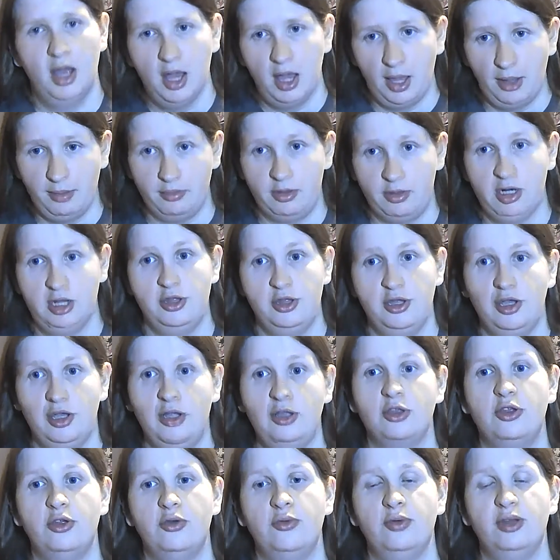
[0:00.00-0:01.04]
I'm going to inject
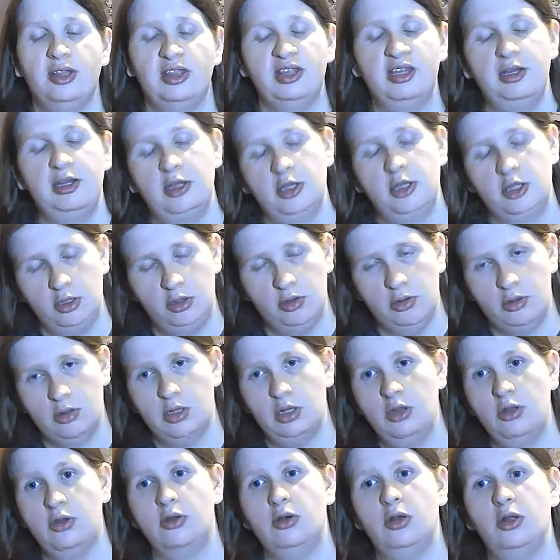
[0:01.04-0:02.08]
you with it. You're going
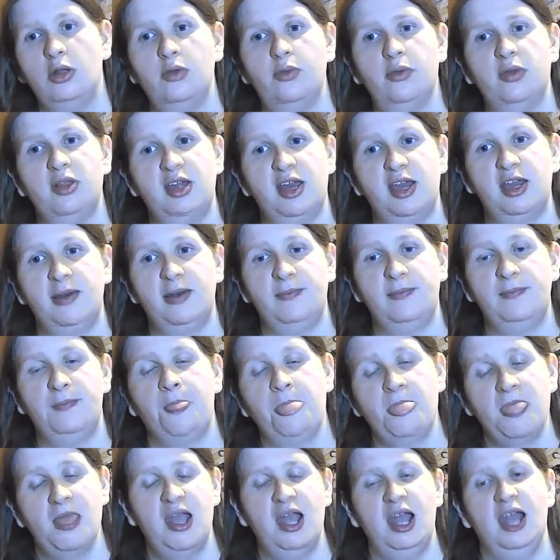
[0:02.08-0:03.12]
to turn into a Titan,
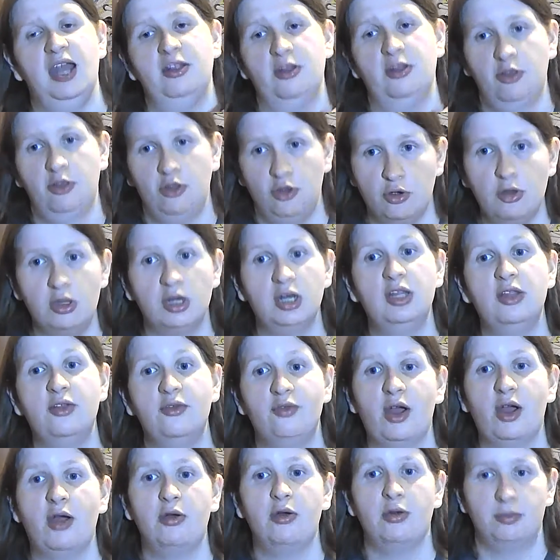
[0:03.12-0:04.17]
and then you're going to
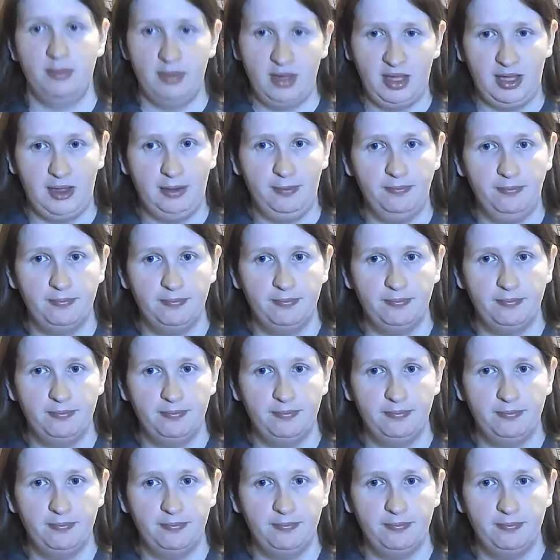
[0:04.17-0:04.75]
devour me.